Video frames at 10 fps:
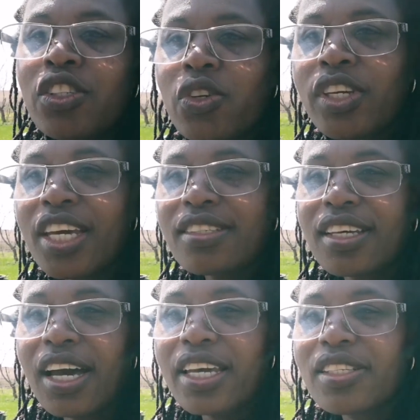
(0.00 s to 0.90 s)
so yes
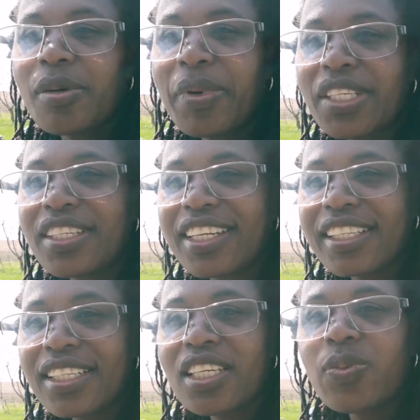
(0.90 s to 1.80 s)
guys so basically
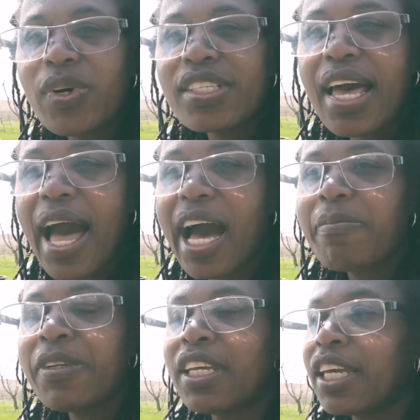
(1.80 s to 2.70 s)
this is what's
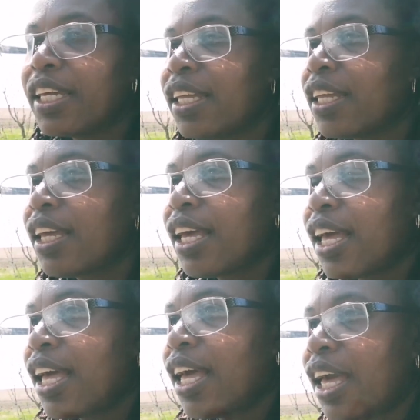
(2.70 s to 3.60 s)
happening
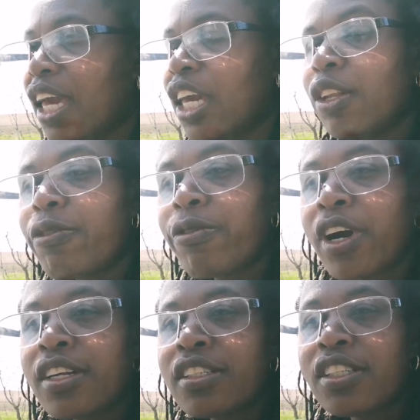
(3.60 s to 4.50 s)
in
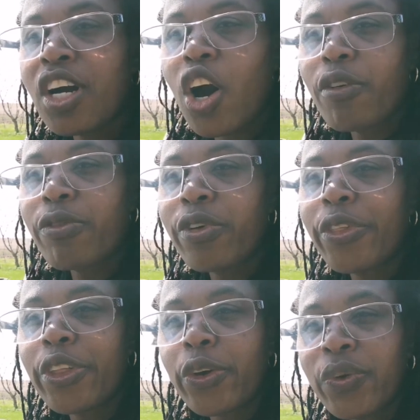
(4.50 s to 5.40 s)
front
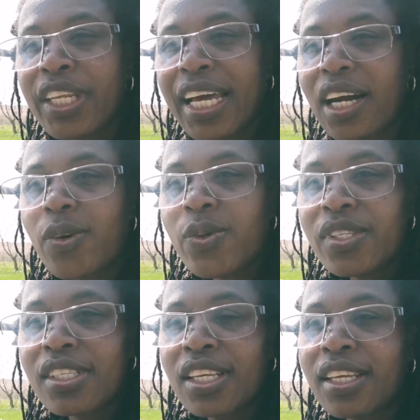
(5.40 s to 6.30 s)
of the
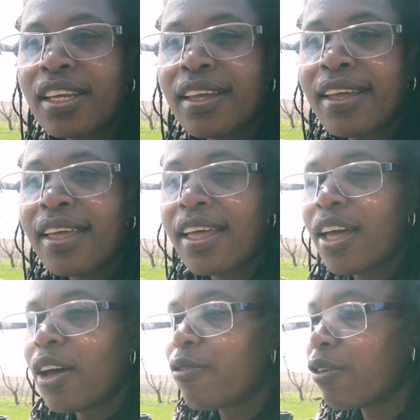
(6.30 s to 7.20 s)
greenhouse
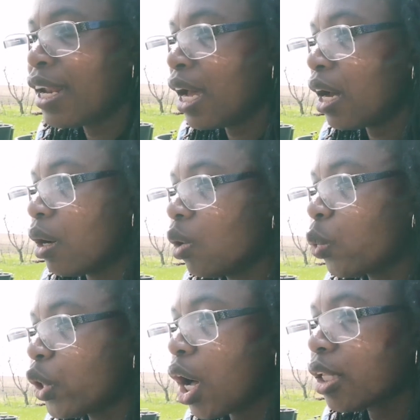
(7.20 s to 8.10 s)
for now
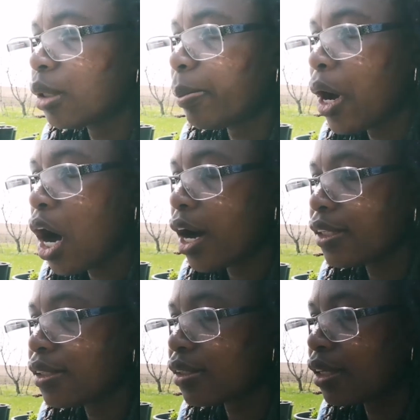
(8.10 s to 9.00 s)
with all the
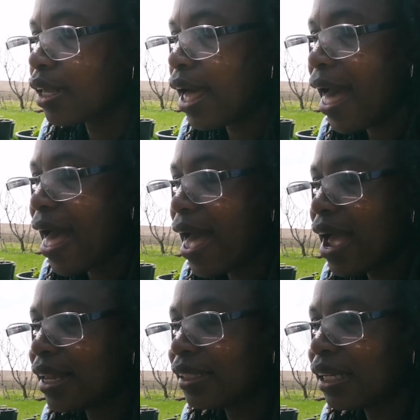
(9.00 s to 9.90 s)
pots
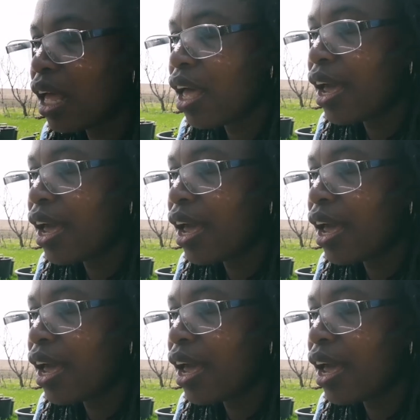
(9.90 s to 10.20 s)
and